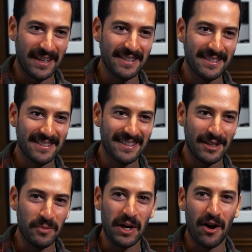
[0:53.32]
this, a
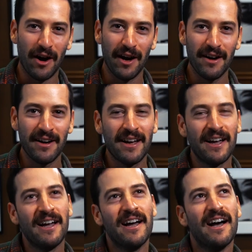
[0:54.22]
little bit higher.
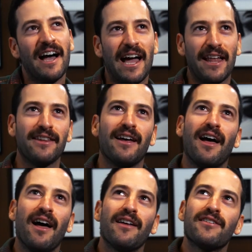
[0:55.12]

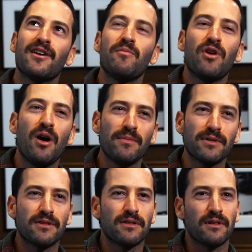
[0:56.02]
And
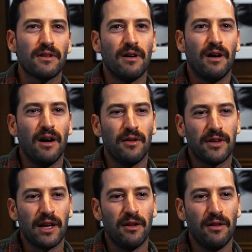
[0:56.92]
sometimes
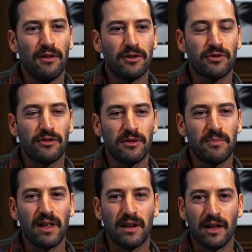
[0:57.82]
I'll tell the
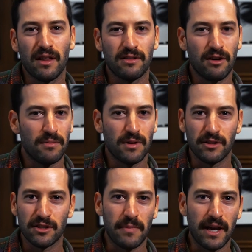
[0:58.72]
truth, but then other times
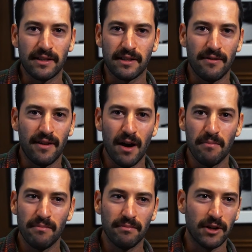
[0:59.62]
I'll just make stuff
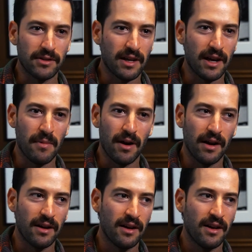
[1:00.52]
up. I'll say
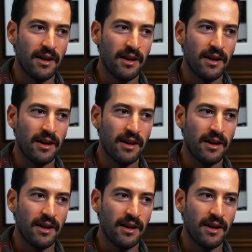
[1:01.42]
my